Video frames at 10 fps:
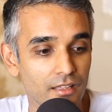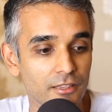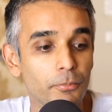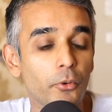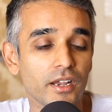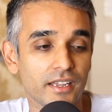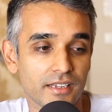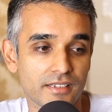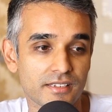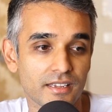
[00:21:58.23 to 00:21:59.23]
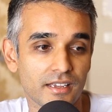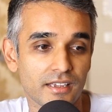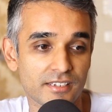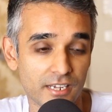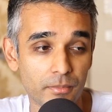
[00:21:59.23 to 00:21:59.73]
the point is,
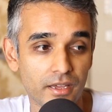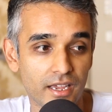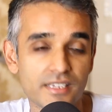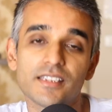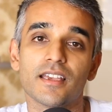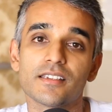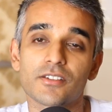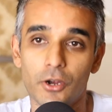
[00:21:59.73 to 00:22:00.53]
some guys, yes,